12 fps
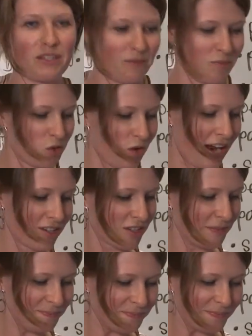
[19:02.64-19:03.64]
from
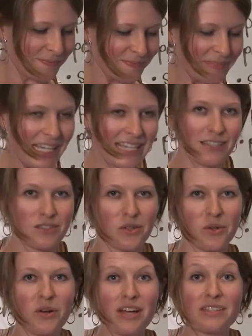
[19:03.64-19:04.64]
scratch.
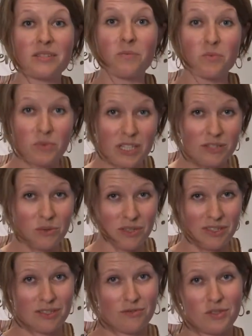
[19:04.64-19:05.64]
So some
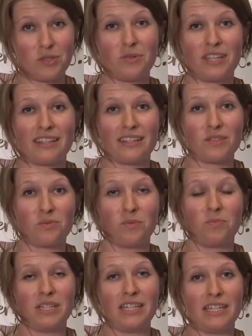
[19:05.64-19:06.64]
resources for doing this
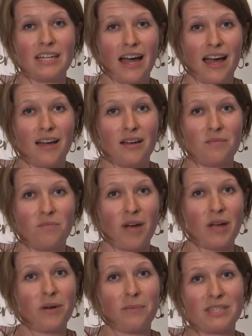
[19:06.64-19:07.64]
would be
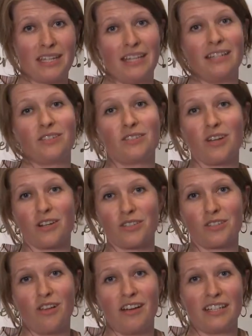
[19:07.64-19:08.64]
my website,
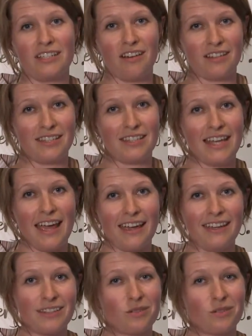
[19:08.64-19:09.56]
drlani.ca.